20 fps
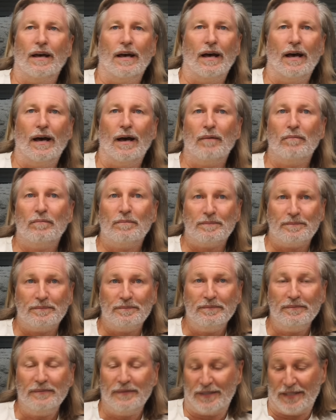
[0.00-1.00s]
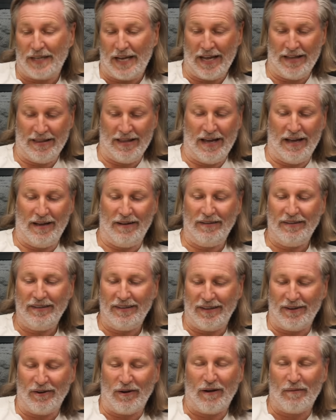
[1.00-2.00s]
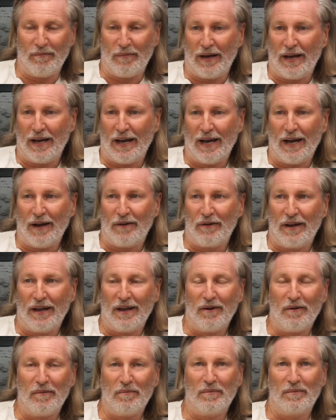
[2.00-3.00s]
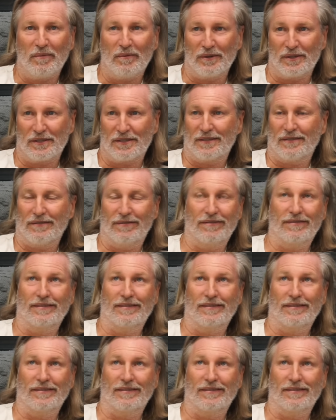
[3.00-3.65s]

And saying that, you know, my heart rate up was